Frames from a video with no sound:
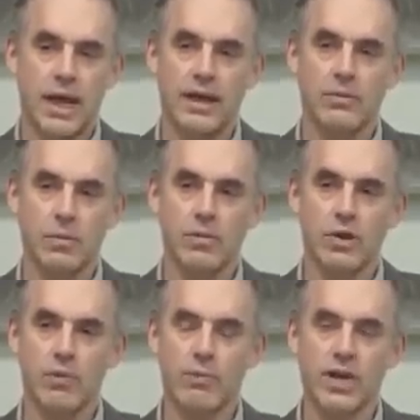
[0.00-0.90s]

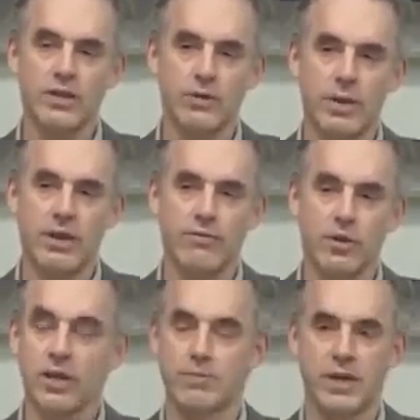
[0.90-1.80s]
And the price you pay
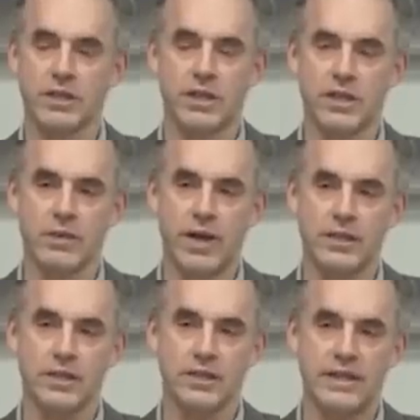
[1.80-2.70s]
for it, especially in the
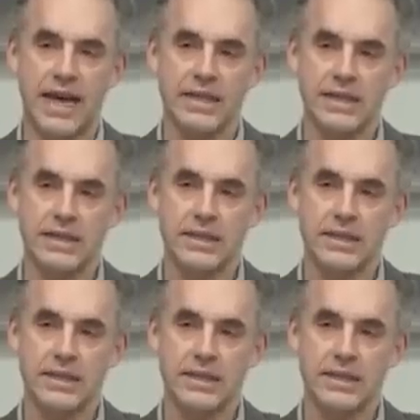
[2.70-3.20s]
US, is debt.